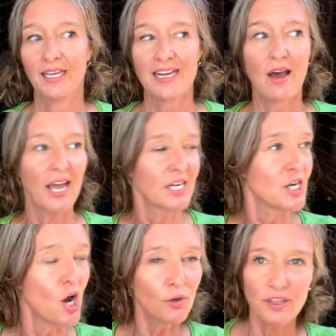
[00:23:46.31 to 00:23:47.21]
Now, I
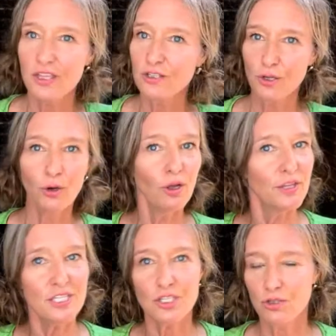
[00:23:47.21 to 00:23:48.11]
know that there's all
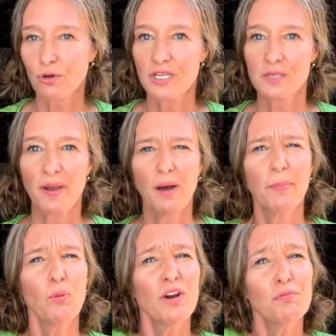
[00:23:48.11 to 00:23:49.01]
these stories about,
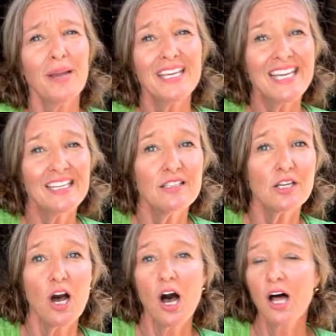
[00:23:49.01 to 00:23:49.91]
but what if my kids
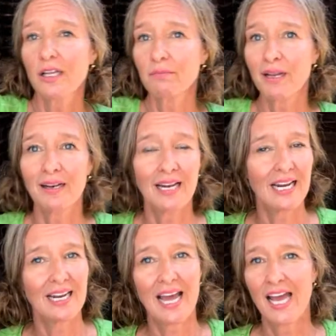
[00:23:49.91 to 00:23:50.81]
call and blah, blah,
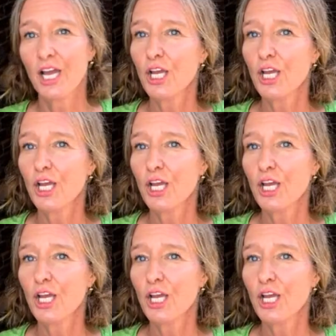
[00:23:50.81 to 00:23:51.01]
blah, blah.